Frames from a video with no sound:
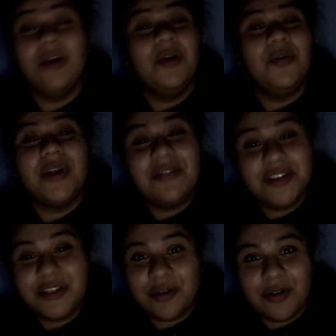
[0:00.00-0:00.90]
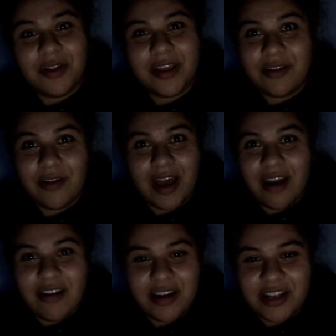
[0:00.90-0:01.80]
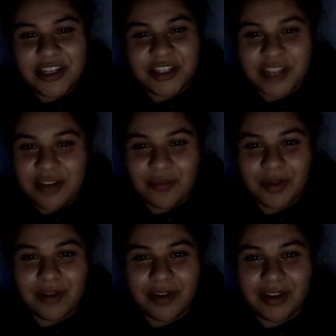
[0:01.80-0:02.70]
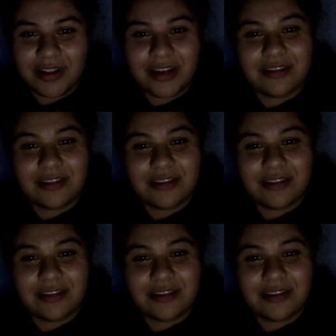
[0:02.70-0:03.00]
whatever, sure, like your area is shit and whatever. Like,